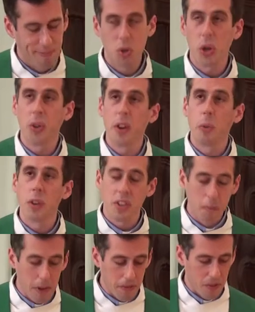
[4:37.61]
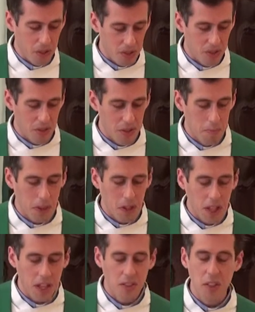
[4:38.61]
Sure, there were some differences. The
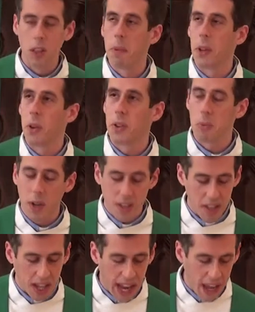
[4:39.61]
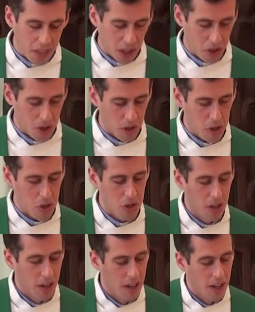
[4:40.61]
McLeans and the Millers went to the Catholic Church.
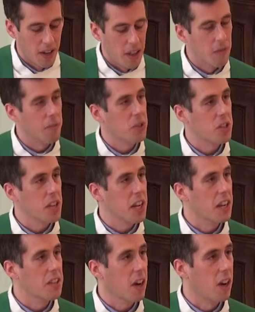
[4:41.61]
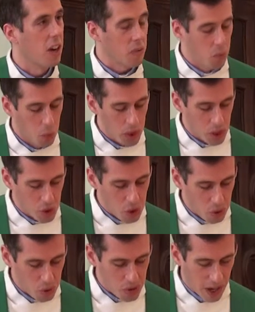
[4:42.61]
The Versteegs hung wooden
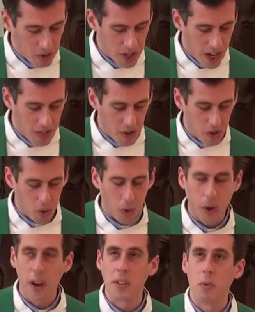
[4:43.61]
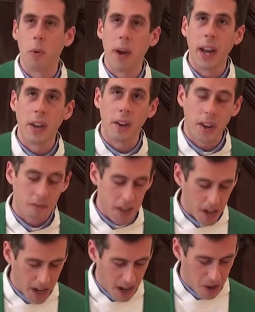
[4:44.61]
shoes outside their door as a reminder of
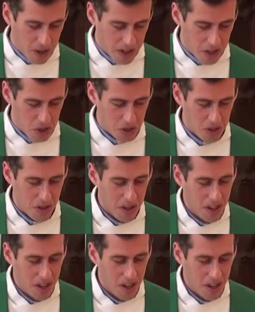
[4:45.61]
their heritage.